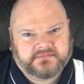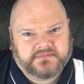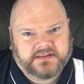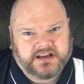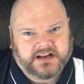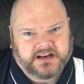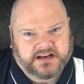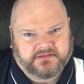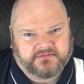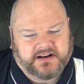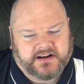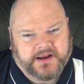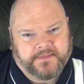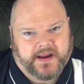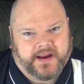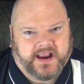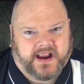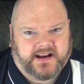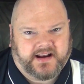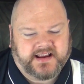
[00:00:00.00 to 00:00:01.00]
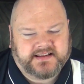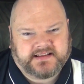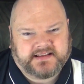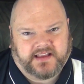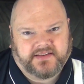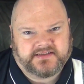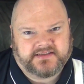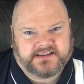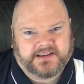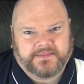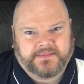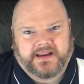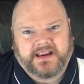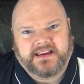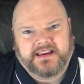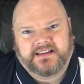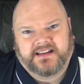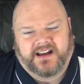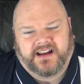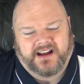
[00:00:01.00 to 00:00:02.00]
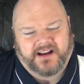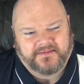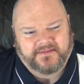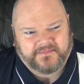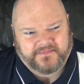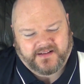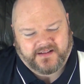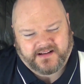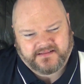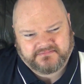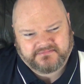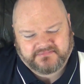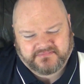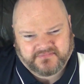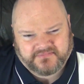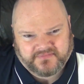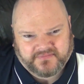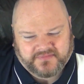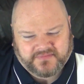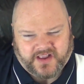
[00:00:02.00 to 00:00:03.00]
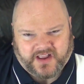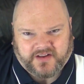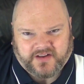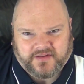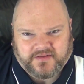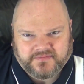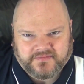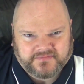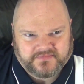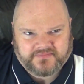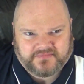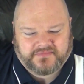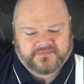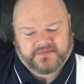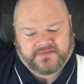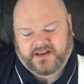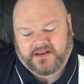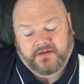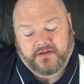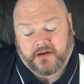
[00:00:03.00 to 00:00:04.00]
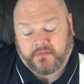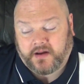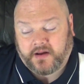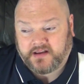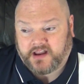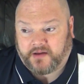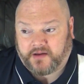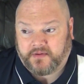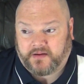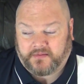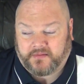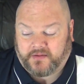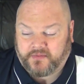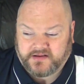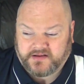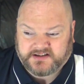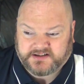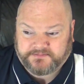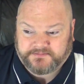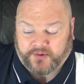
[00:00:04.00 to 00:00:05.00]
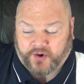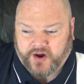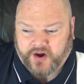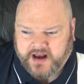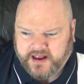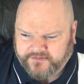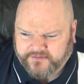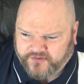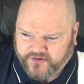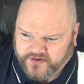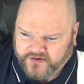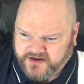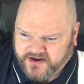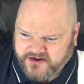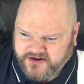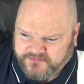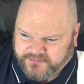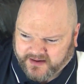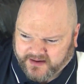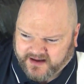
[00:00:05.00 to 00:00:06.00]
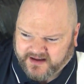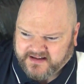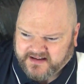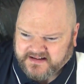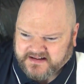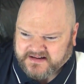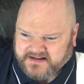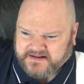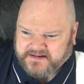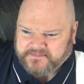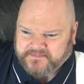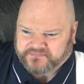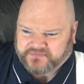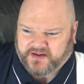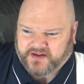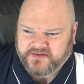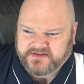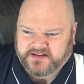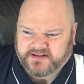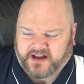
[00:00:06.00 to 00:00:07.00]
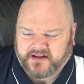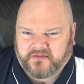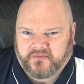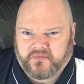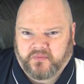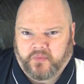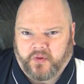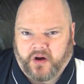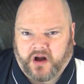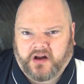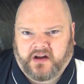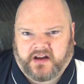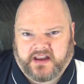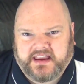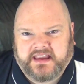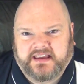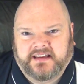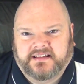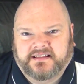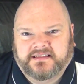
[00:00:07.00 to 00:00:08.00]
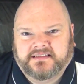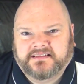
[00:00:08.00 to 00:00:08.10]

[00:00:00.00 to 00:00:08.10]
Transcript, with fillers: didn't really make any sense to me. Um, like, I won't go. I won't spoil it for you, but I was like, why?